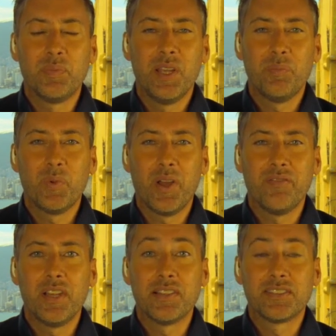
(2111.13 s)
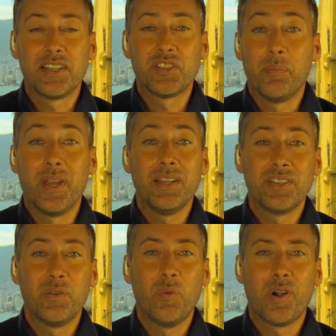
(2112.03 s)
people have done such
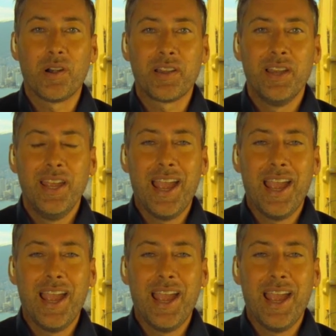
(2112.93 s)
amazing work,